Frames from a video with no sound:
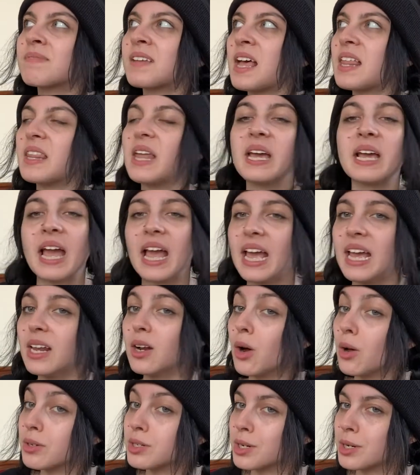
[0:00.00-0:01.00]
like eight
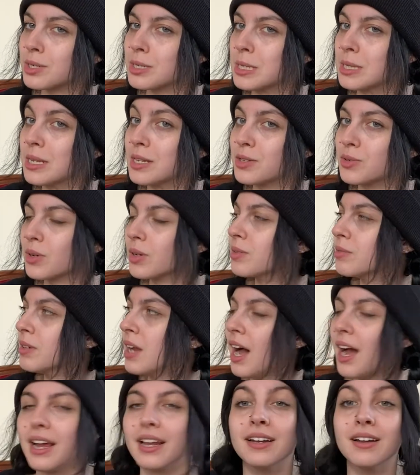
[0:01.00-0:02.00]
altars in this room,
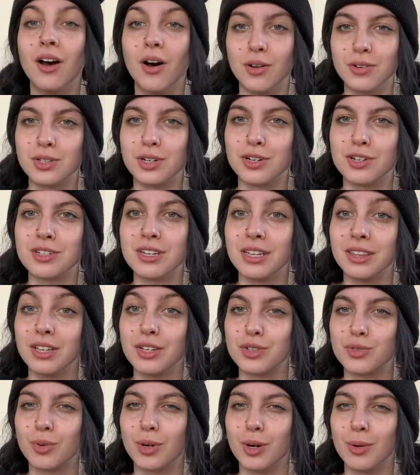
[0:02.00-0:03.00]
nine altars in
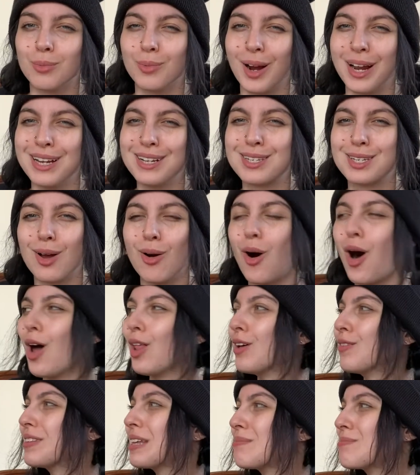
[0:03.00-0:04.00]
this room, right? So all
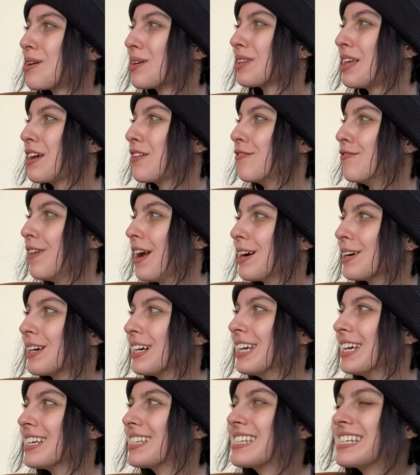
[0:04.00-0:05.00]
of them are like
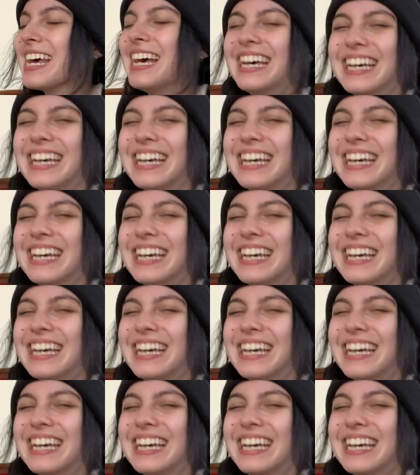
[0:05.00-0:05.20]
various,